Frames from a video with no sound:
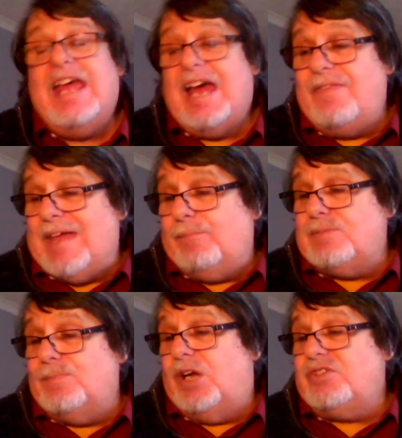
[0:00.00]
And that
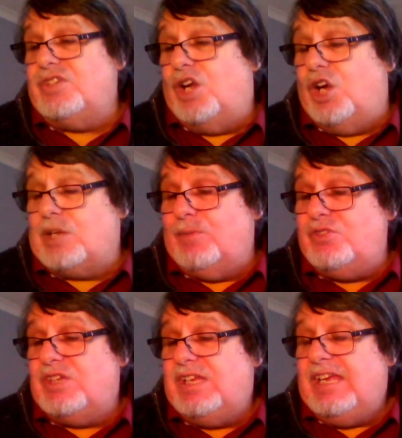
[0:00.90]
was Martin's
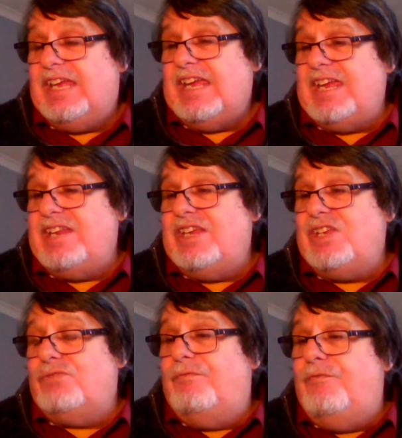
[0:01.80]
argument in
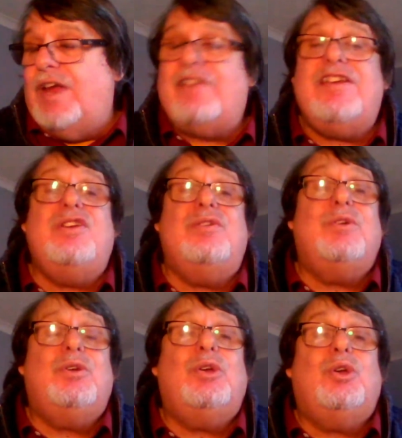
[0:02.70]
his very,
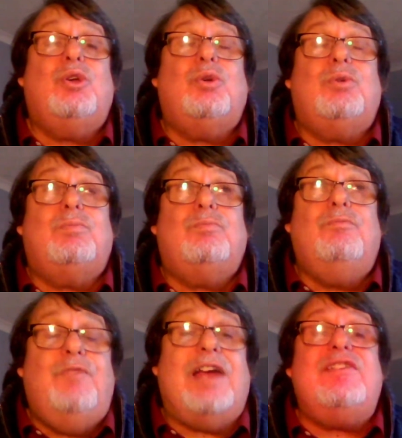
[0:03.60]

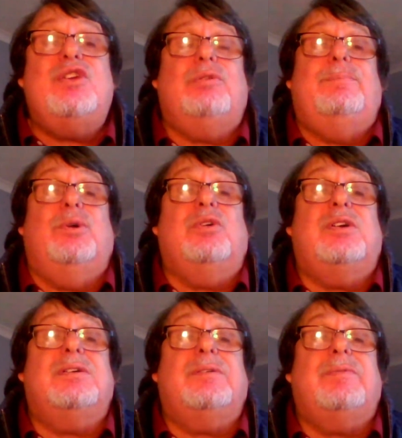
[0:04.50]
very good book,